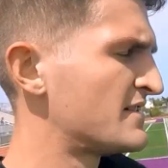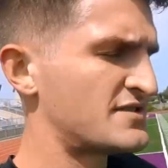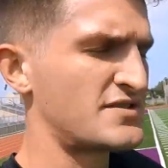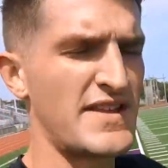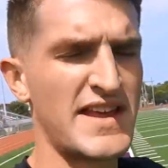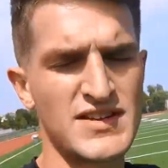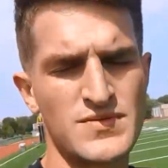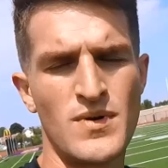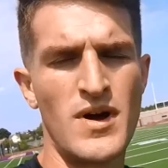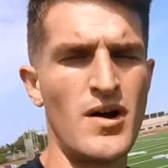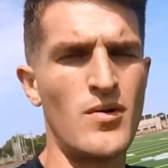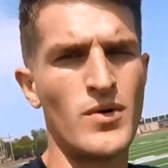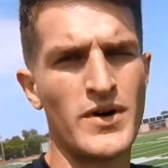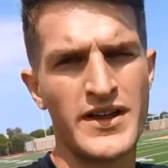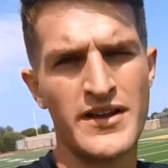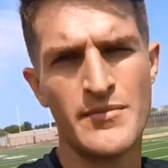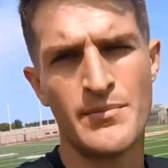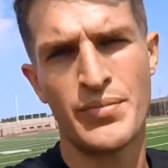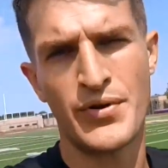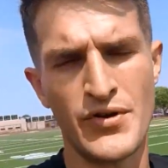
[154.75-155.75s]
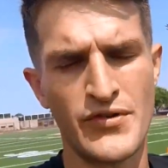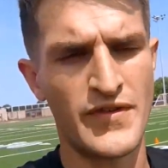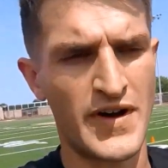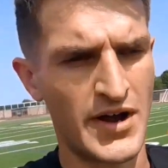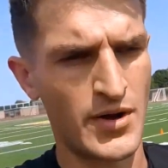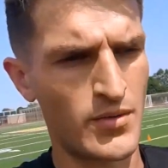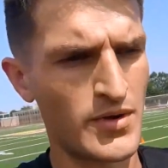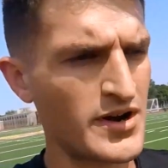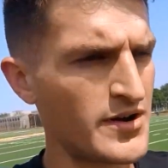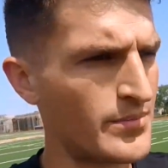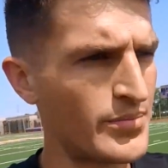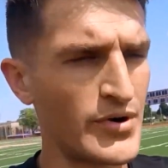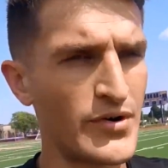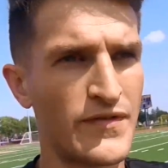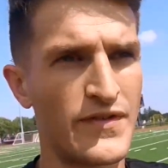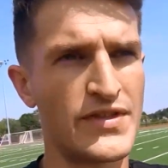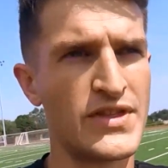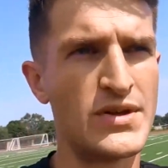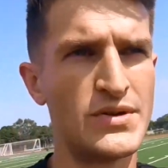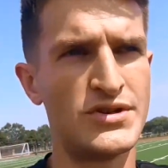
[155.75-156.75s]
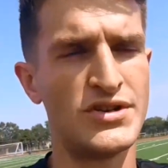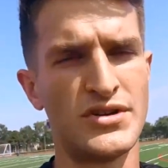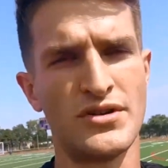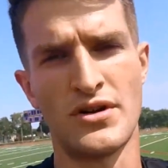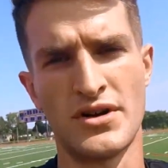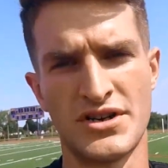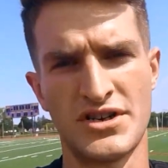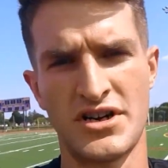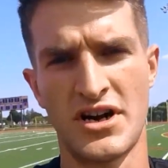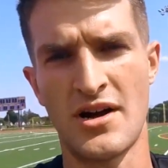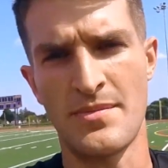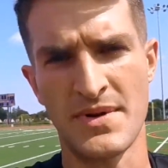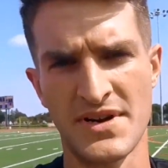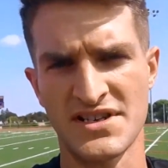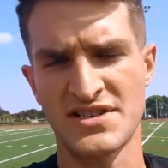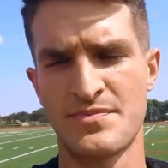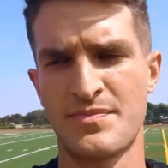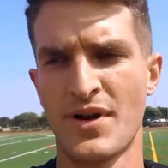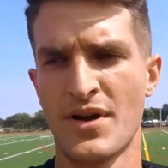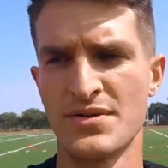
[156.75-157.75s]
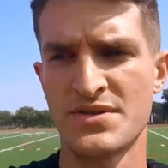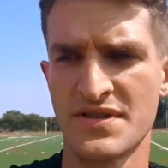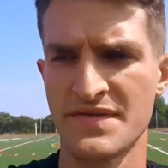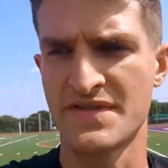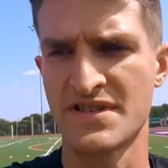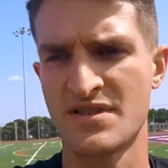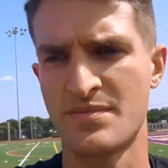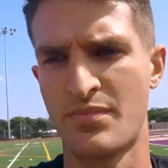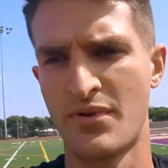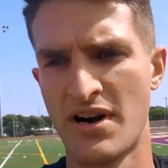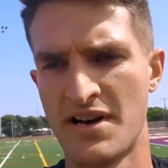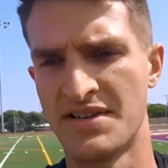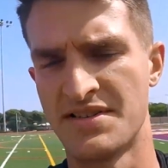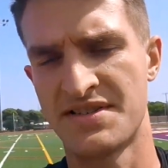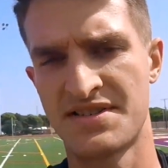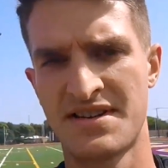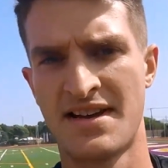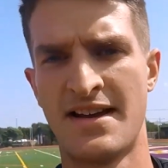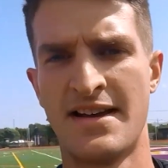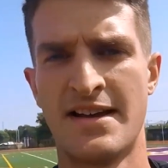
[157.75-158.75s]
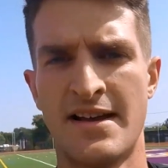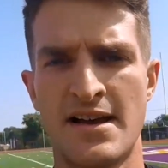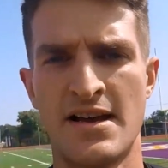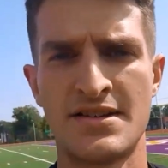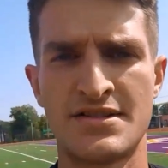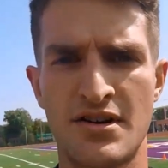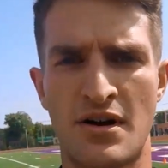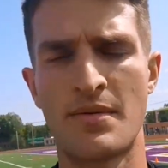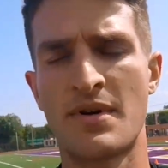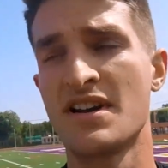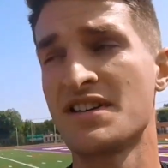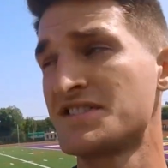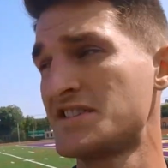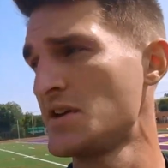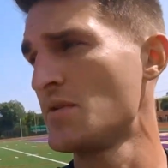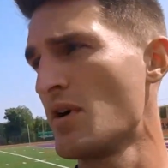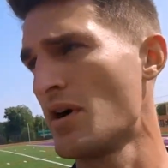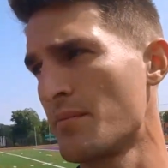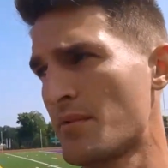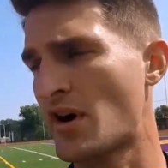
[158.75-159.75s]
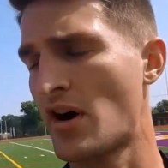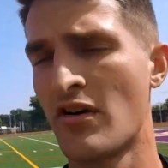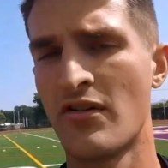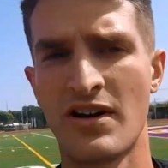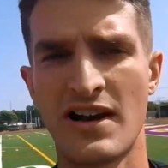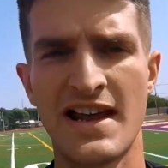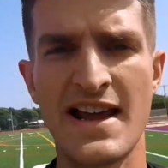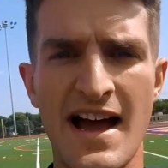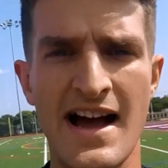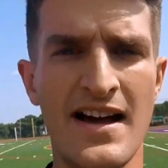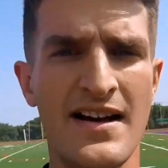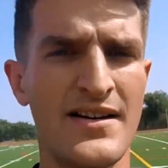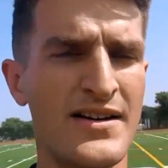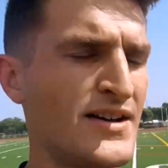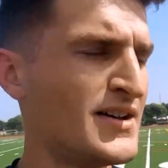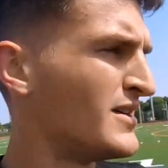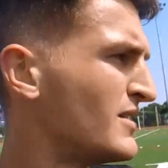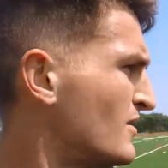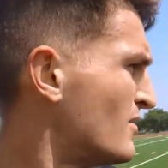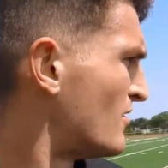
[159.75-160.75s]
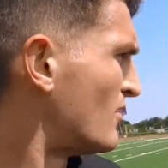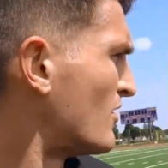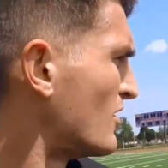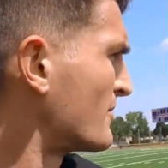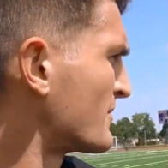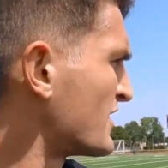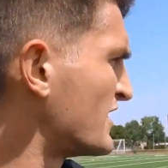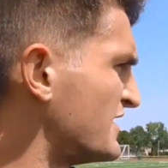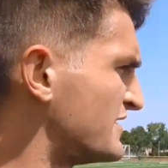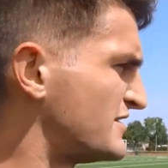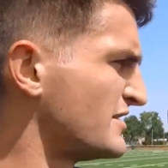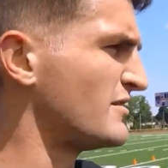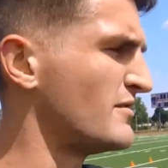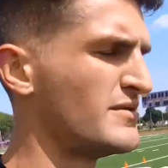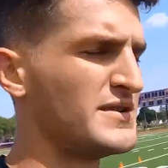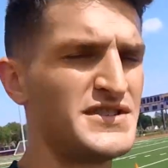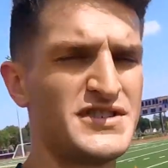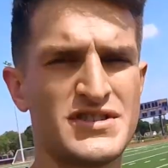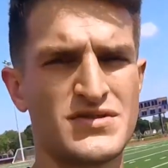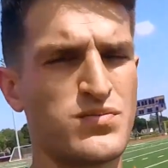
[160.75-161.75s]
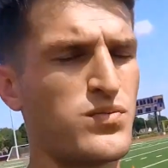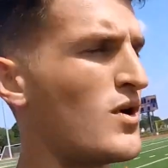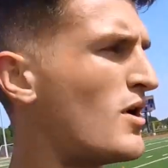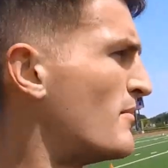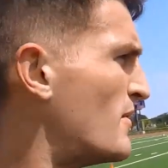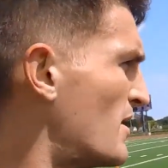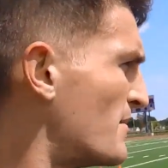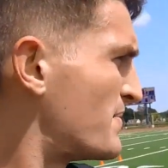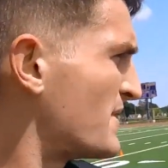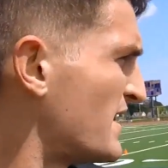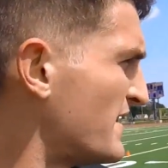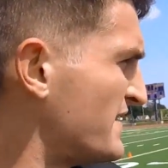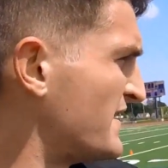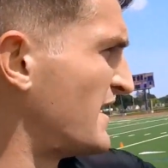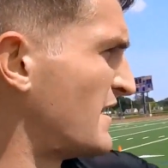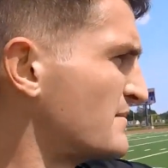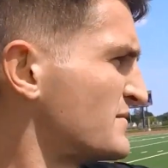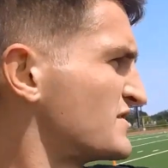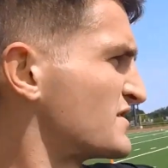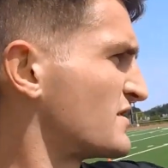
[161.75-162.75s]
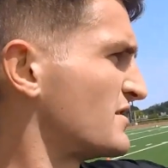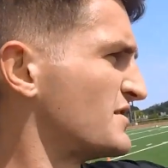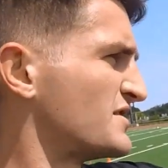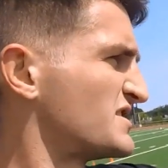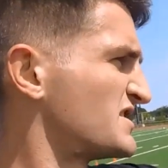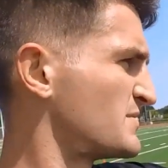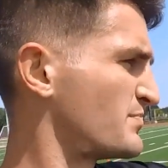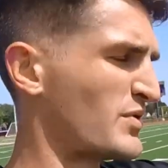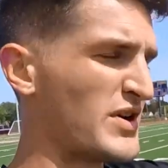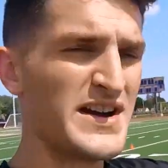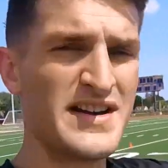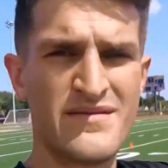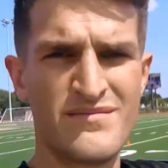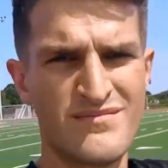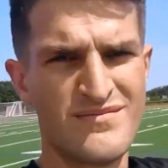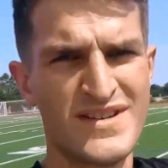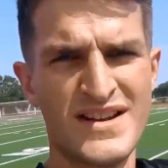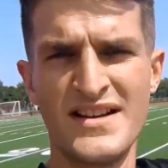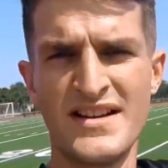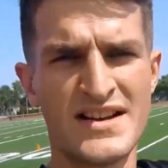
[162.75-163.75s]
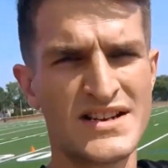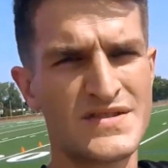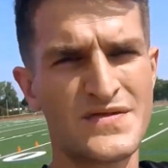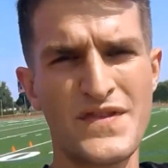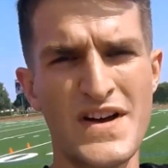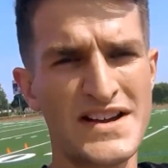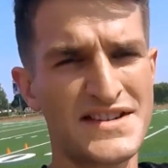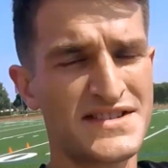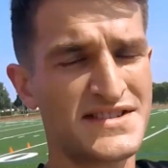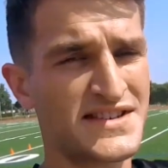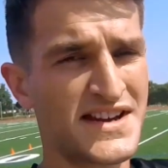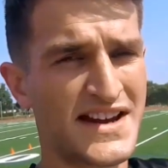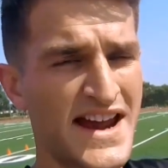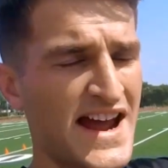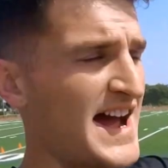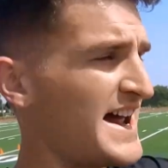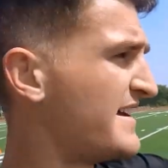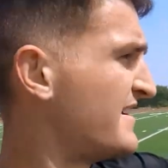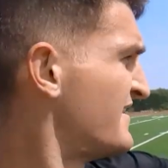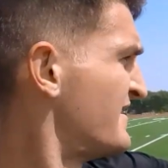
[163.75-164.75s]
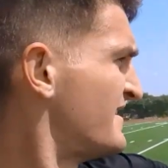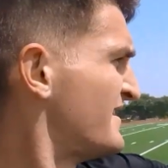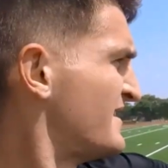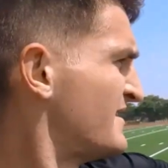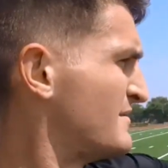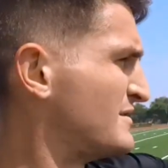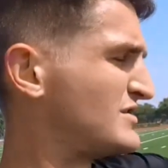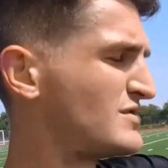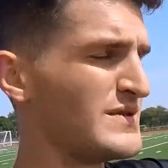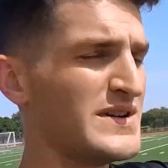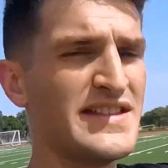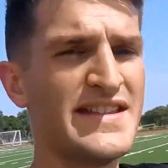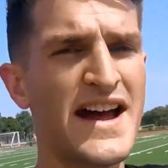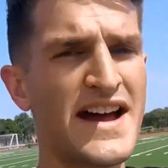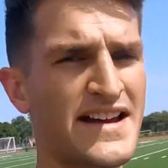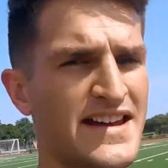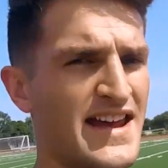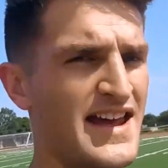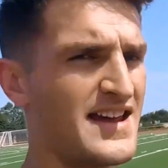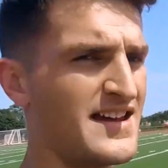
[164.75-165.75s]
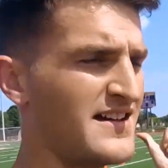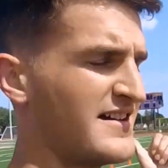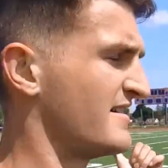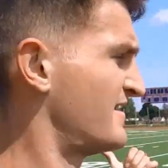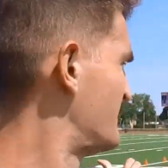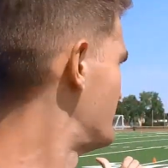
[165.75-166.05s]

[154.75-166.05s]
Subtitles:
So that's what I want to improve on. I want to improve on those short, sharp, explosive sprints. So I'm going to see where I'm currently at. All I'm going to do is just warm up, and then I'm just going to sprint as fast as I can between that gate